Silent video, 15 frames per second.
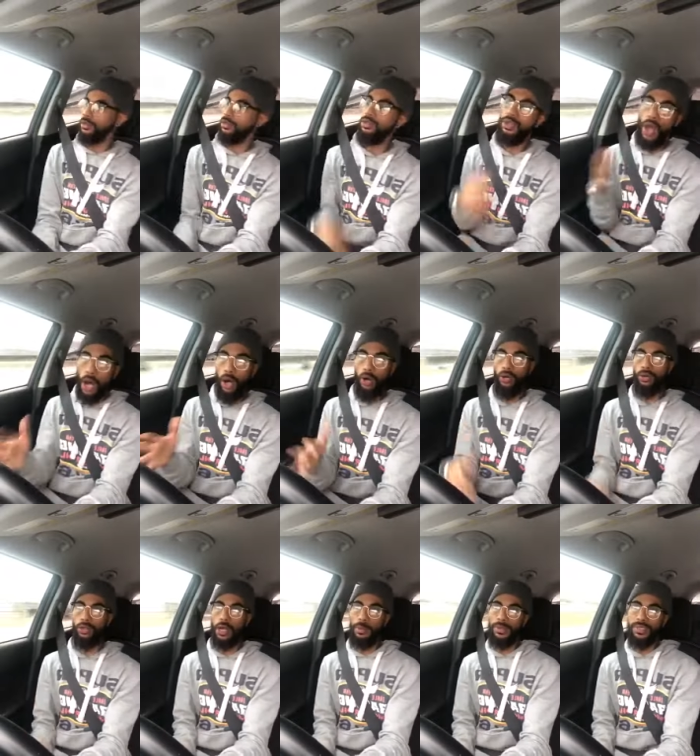No.
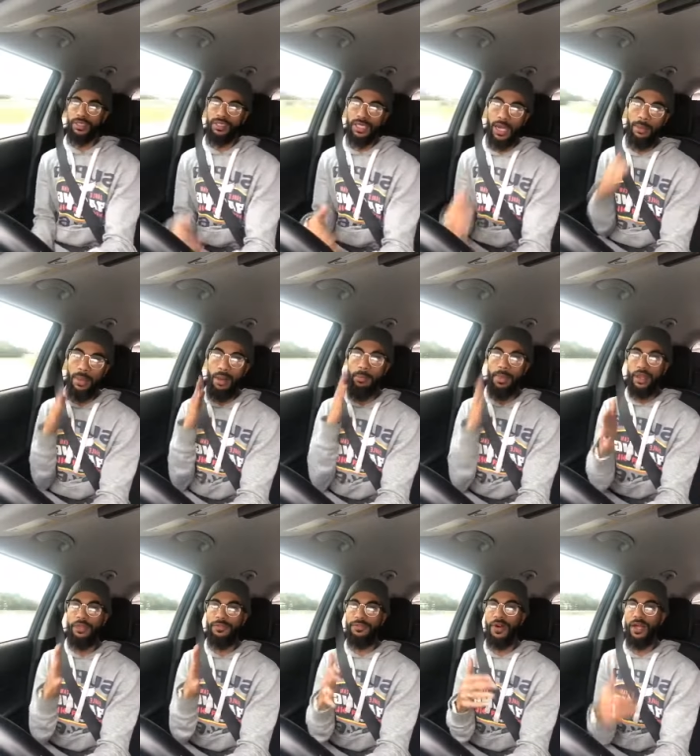I'ma sit on my
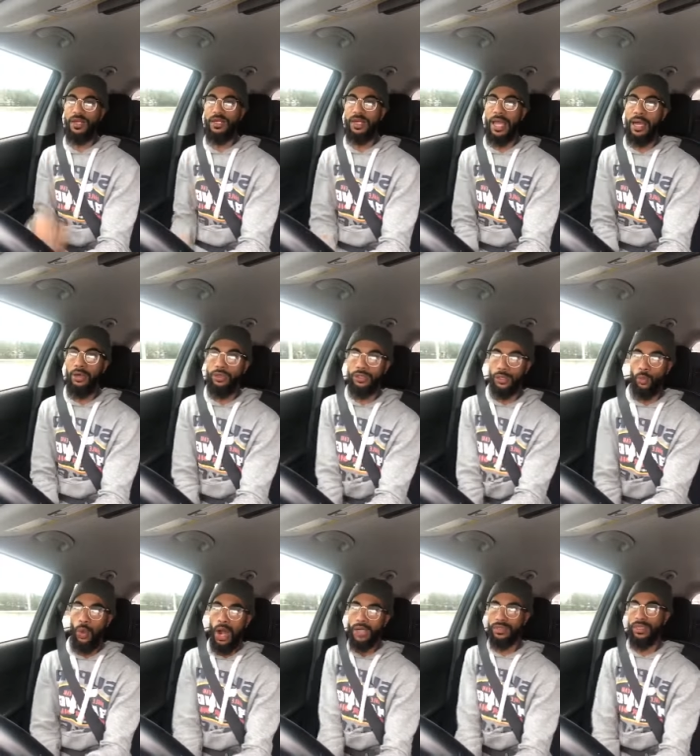motherfucking couch and
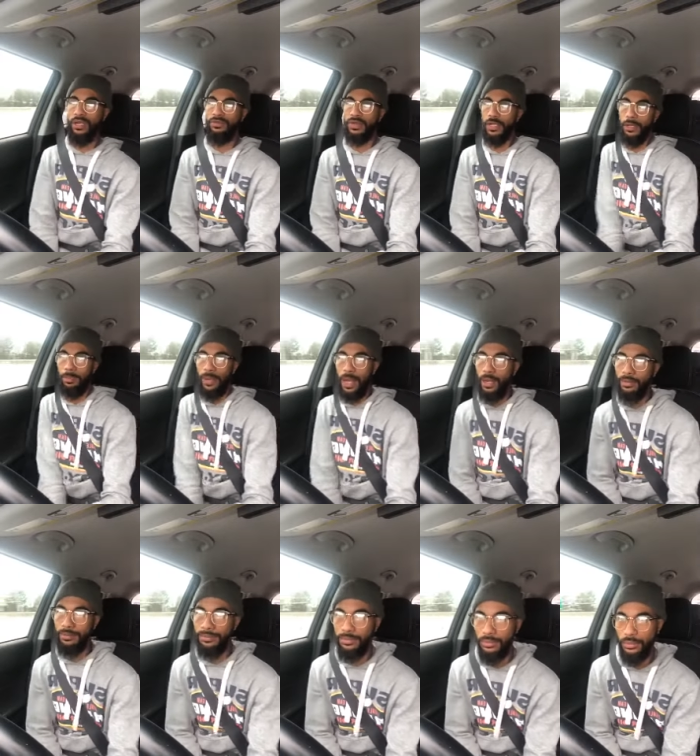watch Love and Hip Hop.
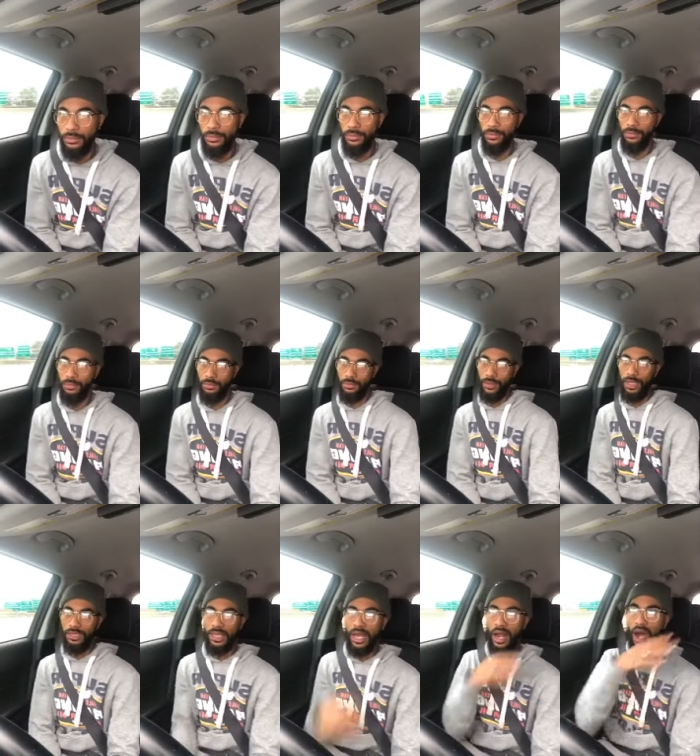
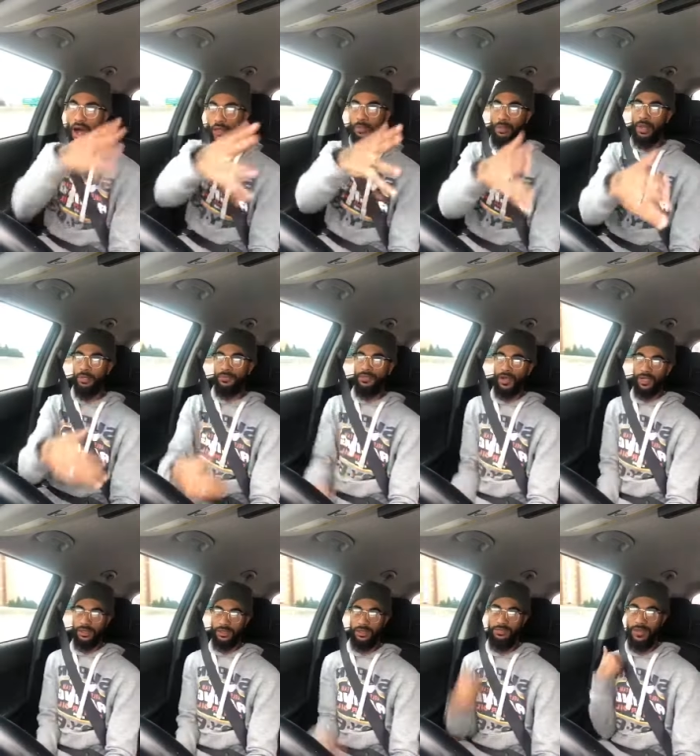And let other
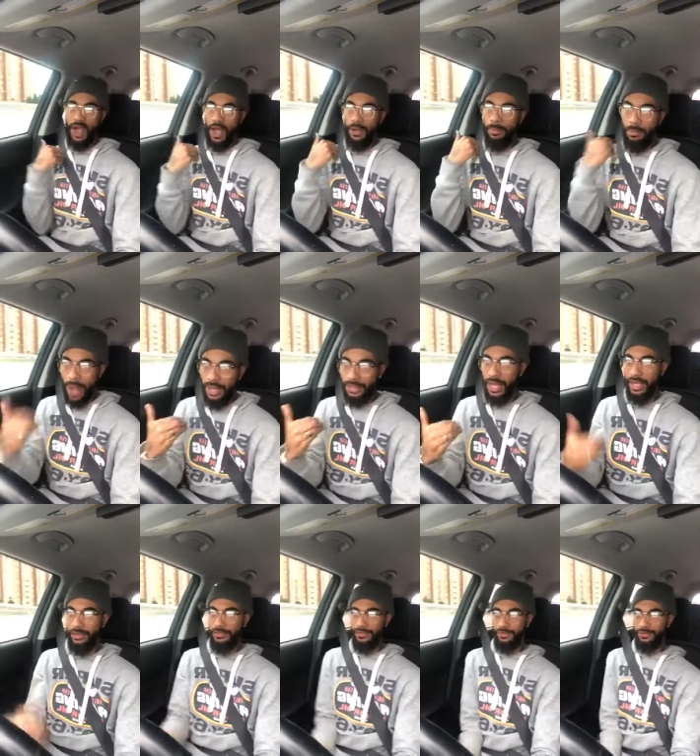motherfuckers define my
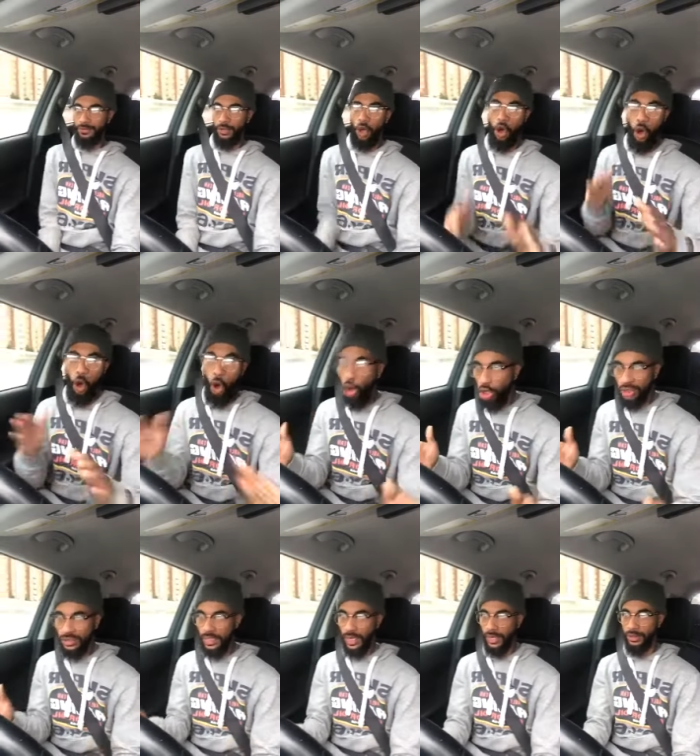life all
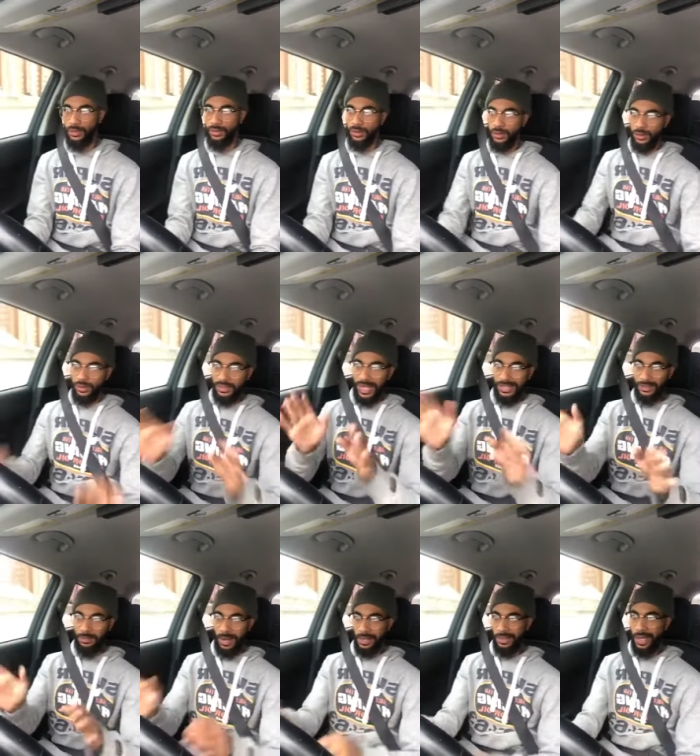day.
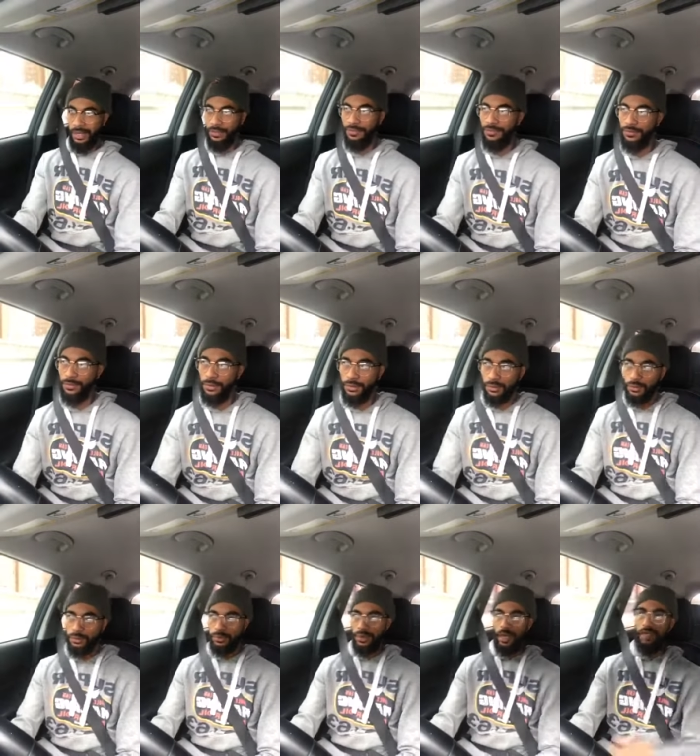That's my life.
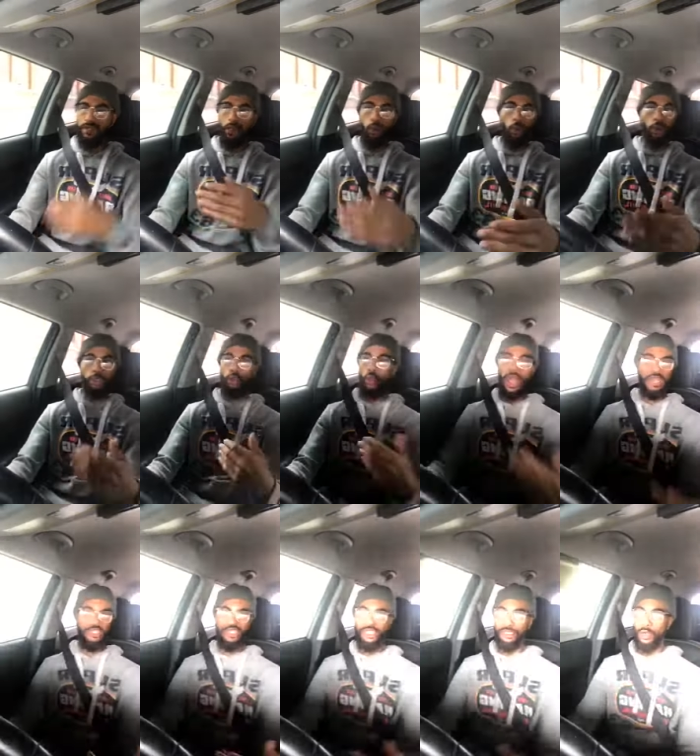And then wonder
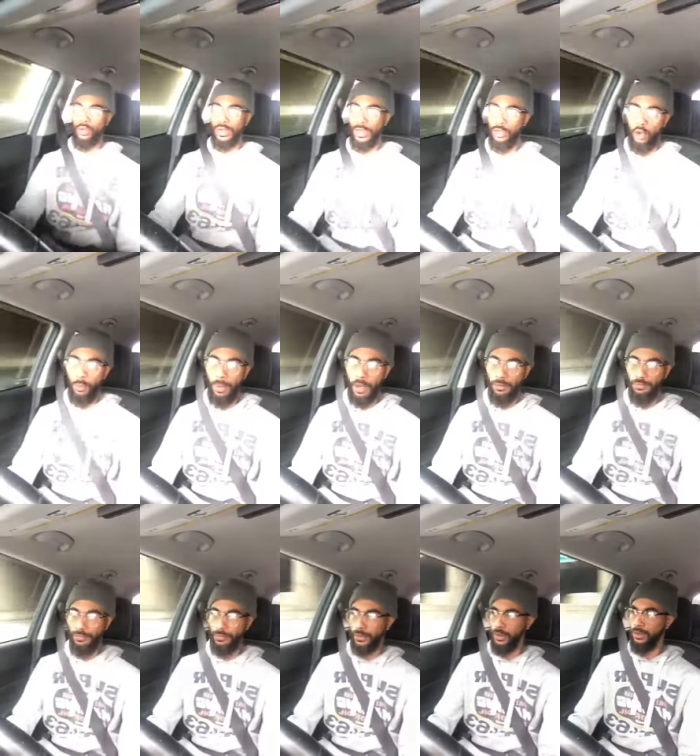why shit don't get no better
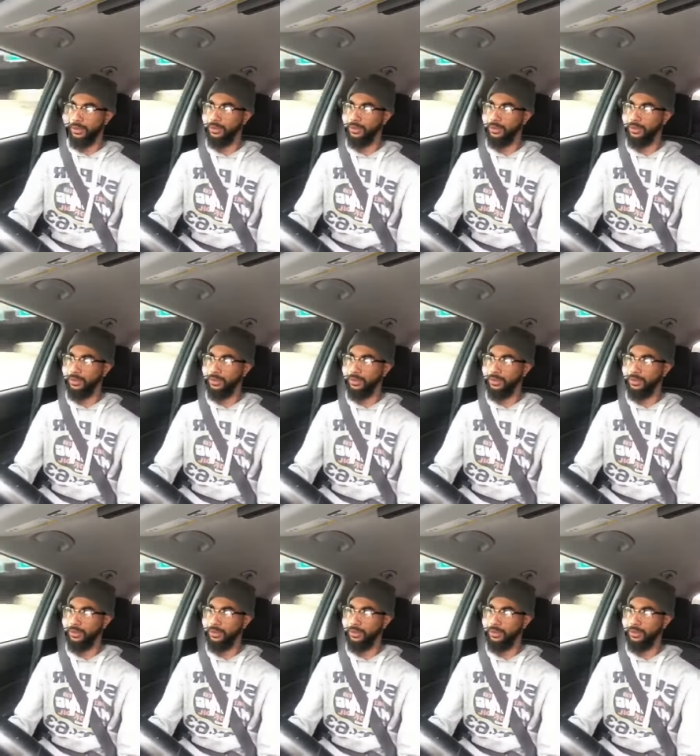for me.